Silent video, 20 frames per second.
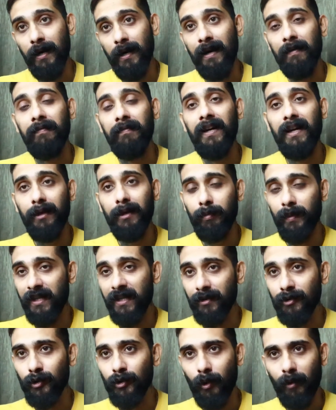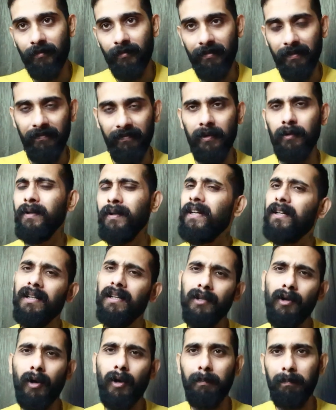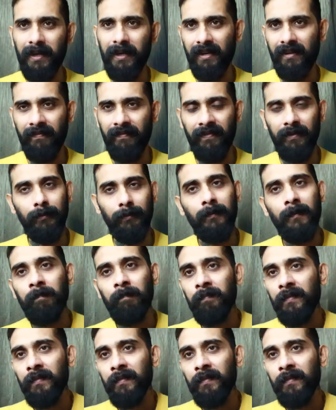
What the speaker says: a very quick and short review. It will not be a review.